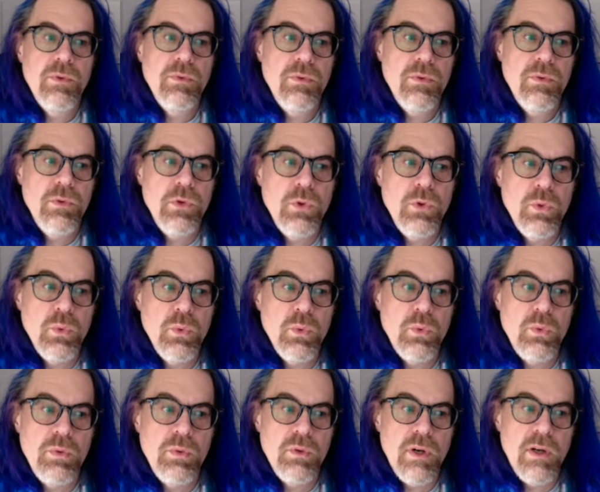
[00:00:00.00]

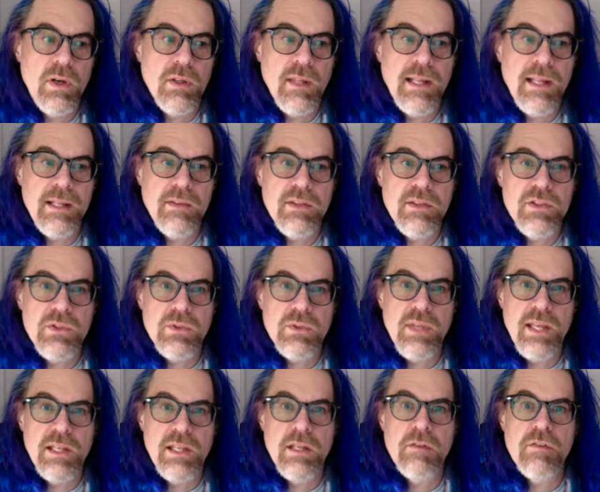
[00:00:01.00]
you are likely to
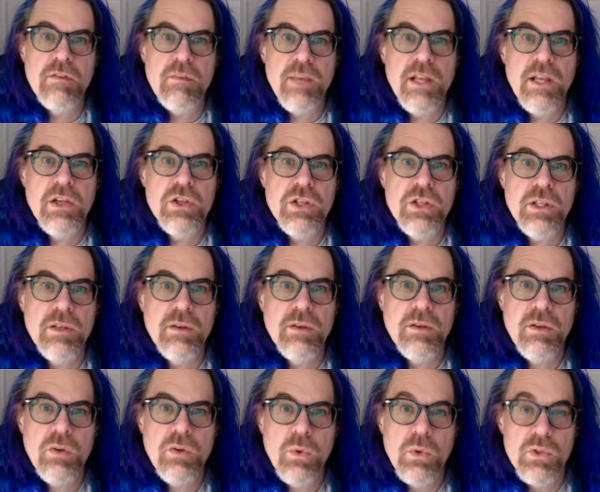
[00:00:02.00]
gain information
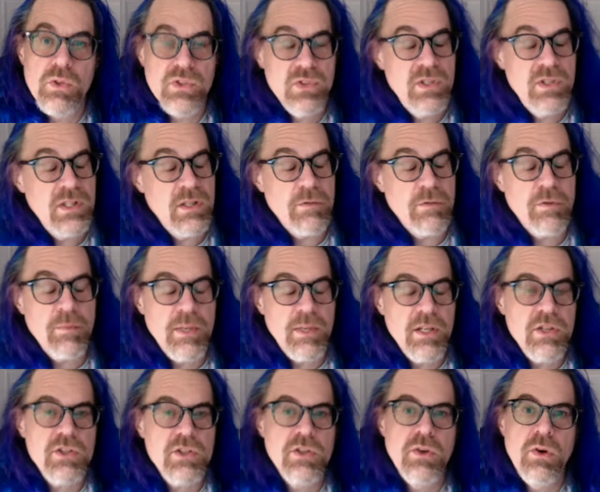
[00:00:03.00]
or seek
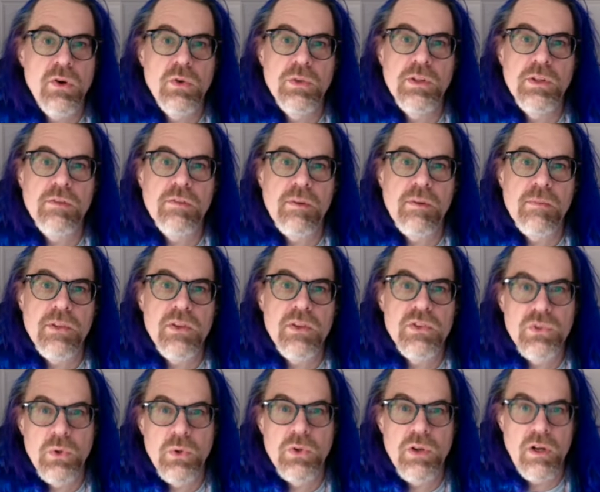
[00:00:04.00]
information only from the
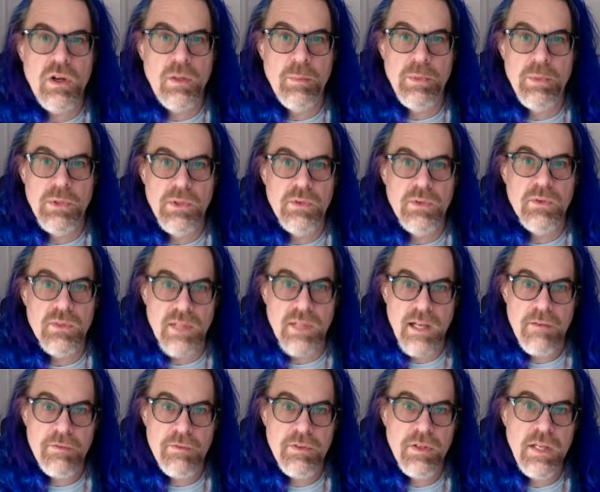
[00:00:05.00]
so-called political left.